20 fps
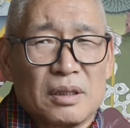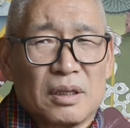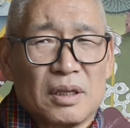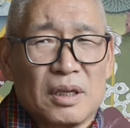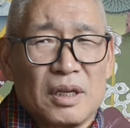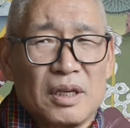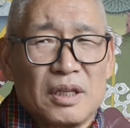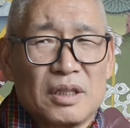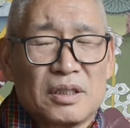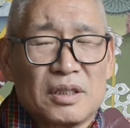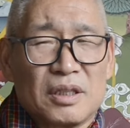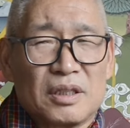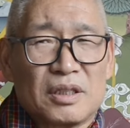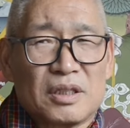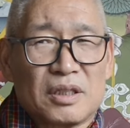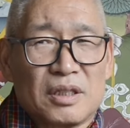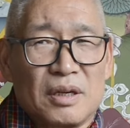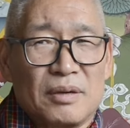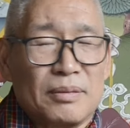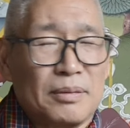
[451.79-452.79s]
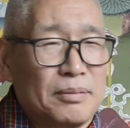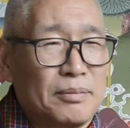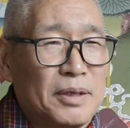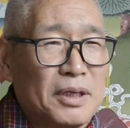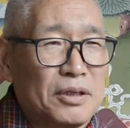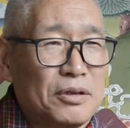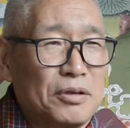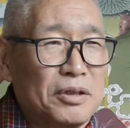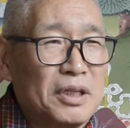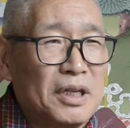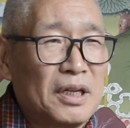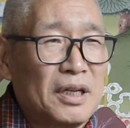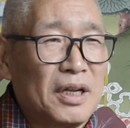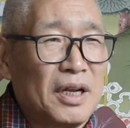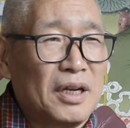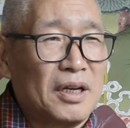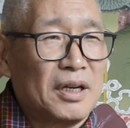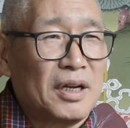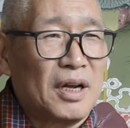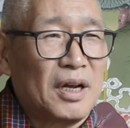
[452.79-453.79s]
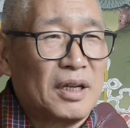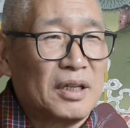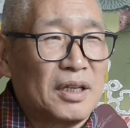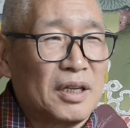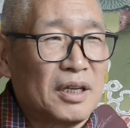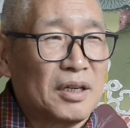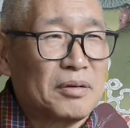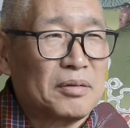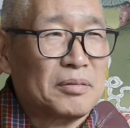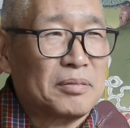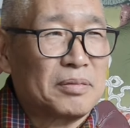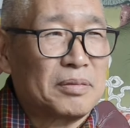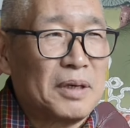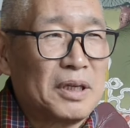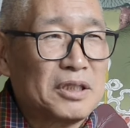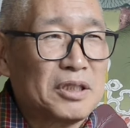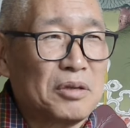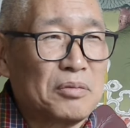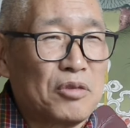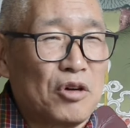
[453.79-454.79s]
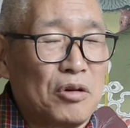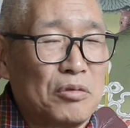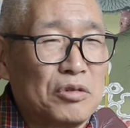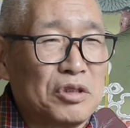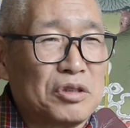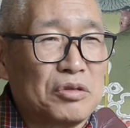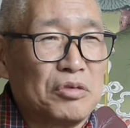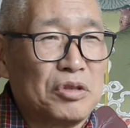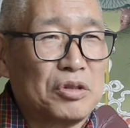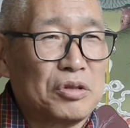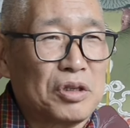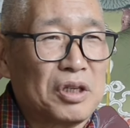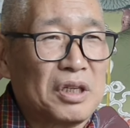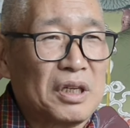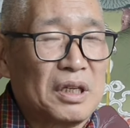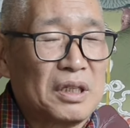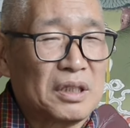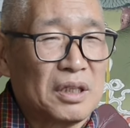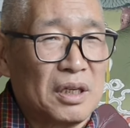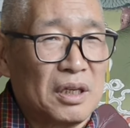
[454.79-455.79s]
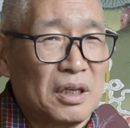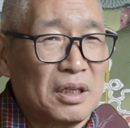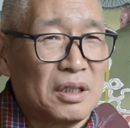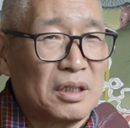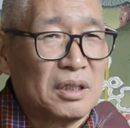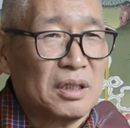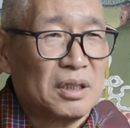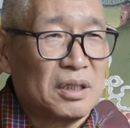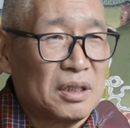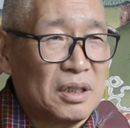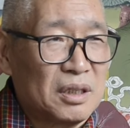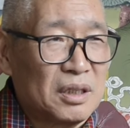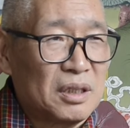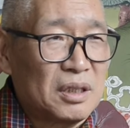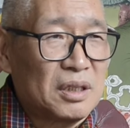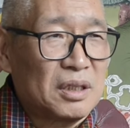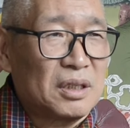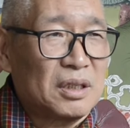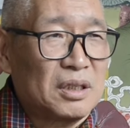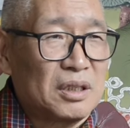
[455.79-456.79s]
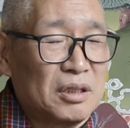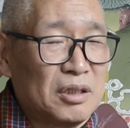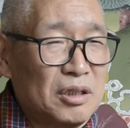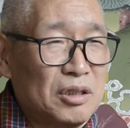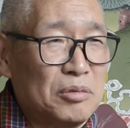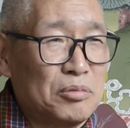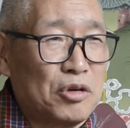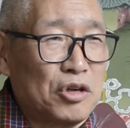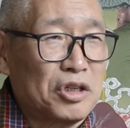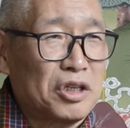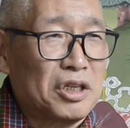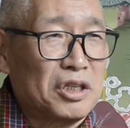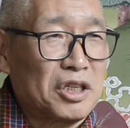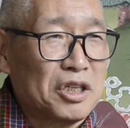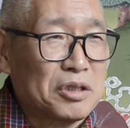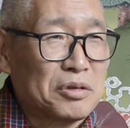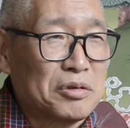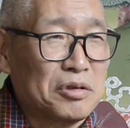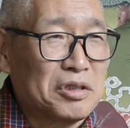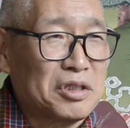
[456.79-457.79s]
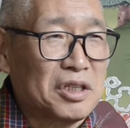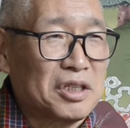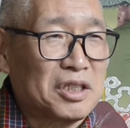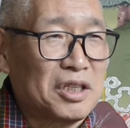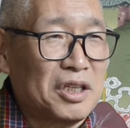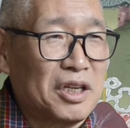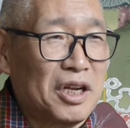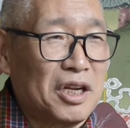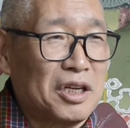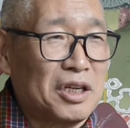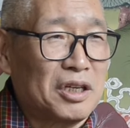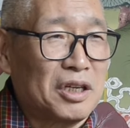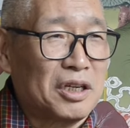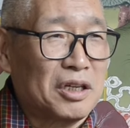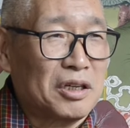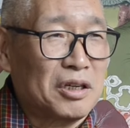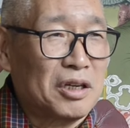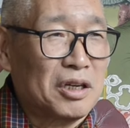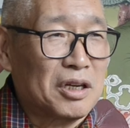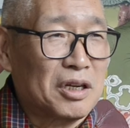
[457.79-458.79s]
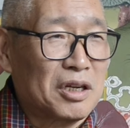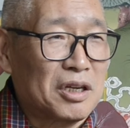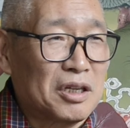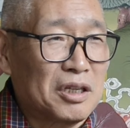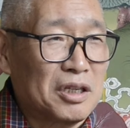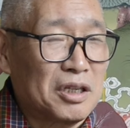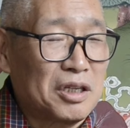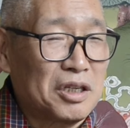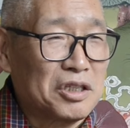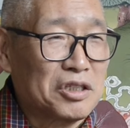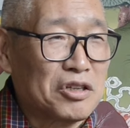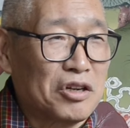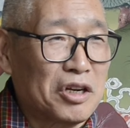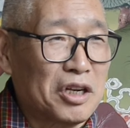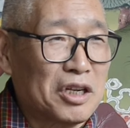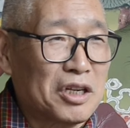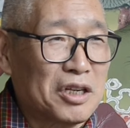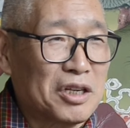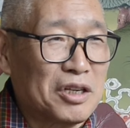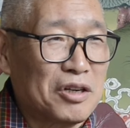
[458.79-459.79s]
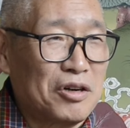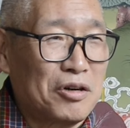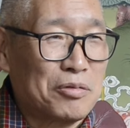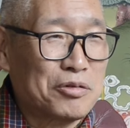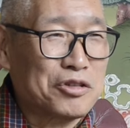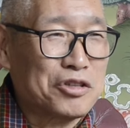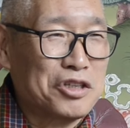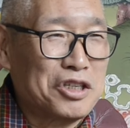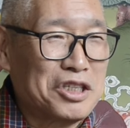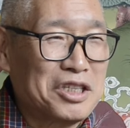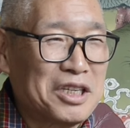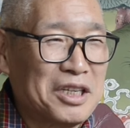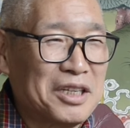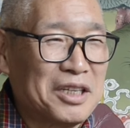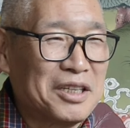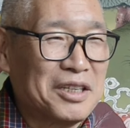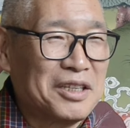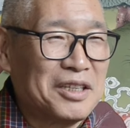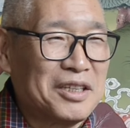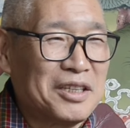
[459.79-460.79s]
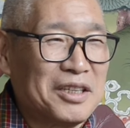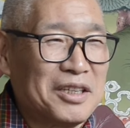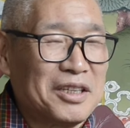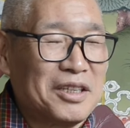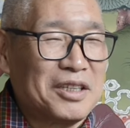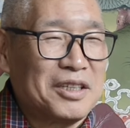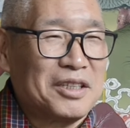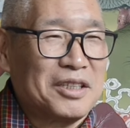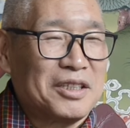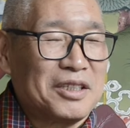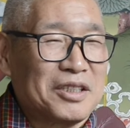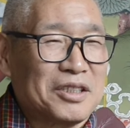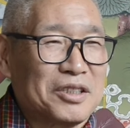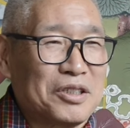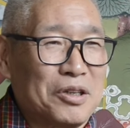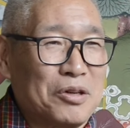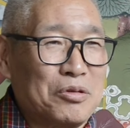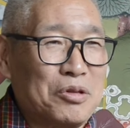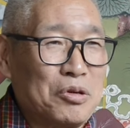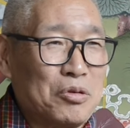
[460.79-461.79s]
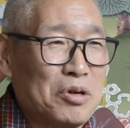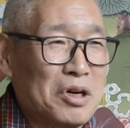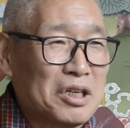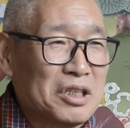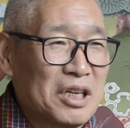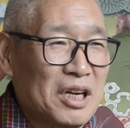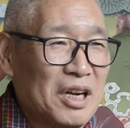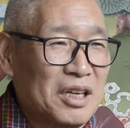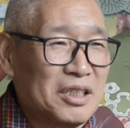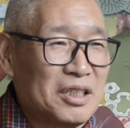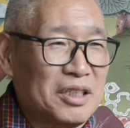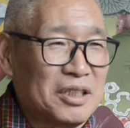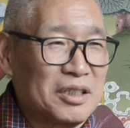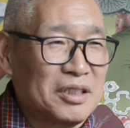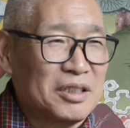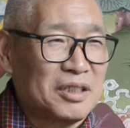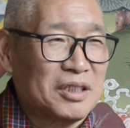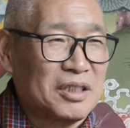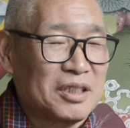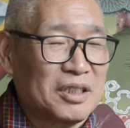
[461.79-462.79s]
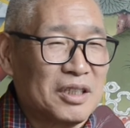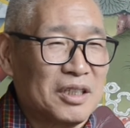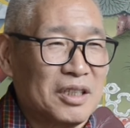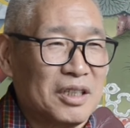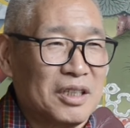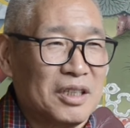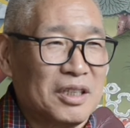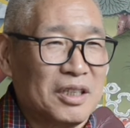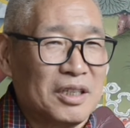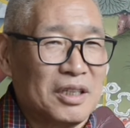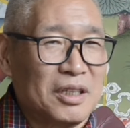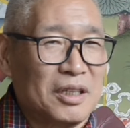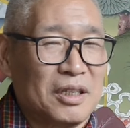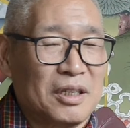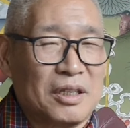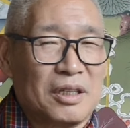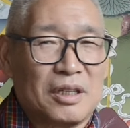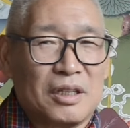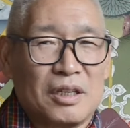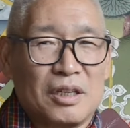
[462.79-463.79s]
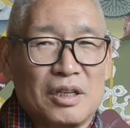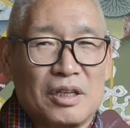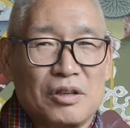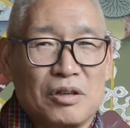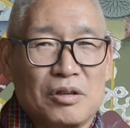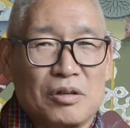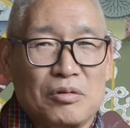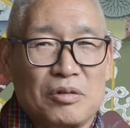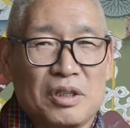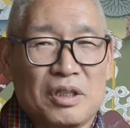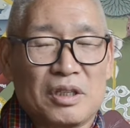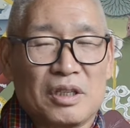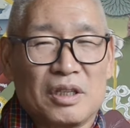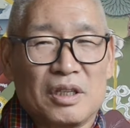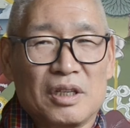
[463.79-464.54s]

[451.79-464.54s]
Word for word: can I say tough, but on the other hand, I think first and foremost we took it as a important responsibility and historic opportunity. So we worked hard. Uh, with